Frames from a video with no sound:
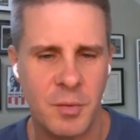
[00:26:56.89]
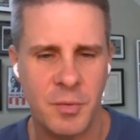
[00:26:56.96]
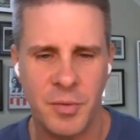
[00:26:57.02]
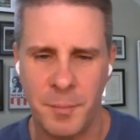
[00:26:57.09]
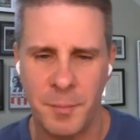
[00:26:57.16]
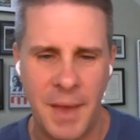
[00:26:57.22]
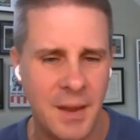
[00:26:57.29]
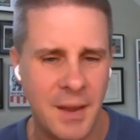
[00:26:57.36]

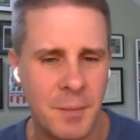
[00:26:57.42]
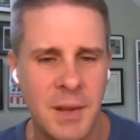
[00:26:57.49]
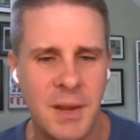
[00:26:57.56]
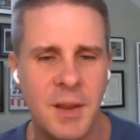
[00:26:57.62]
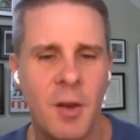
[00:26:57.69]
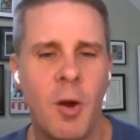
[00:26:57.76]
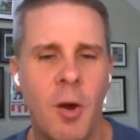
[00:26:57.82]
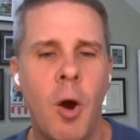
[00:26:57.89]
the MAGA
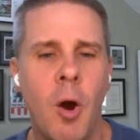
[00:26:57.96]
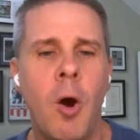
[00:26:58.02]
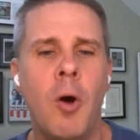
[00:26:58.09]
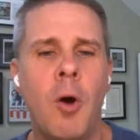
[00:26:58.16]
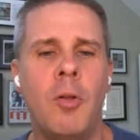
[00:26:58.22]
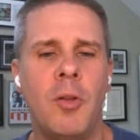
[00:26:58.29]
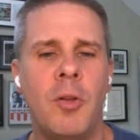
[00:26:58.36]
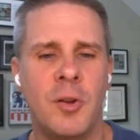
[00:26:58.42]
media,
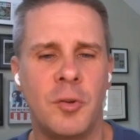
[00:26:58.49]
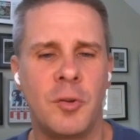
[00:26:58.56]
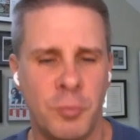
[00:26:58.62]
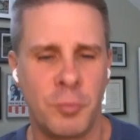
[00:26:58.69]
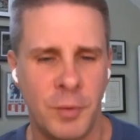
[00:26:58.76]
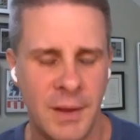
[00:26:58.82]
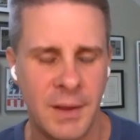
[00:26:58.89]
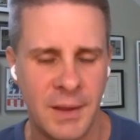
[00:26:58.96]
all
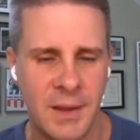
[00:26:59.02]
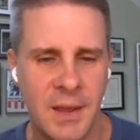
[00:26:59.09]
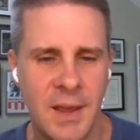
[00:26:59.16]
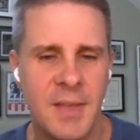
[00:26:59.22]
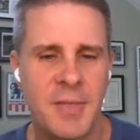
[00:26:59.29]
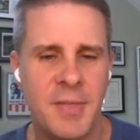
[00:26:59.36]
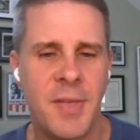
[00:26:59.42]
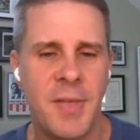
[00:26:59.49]
agree
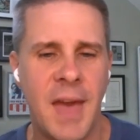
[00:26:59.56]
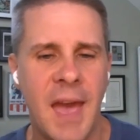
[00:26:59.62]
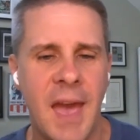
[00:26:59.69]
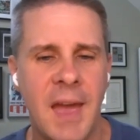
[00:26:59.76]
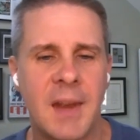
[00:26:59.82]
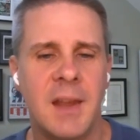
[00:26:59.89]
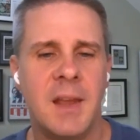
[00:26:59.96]
that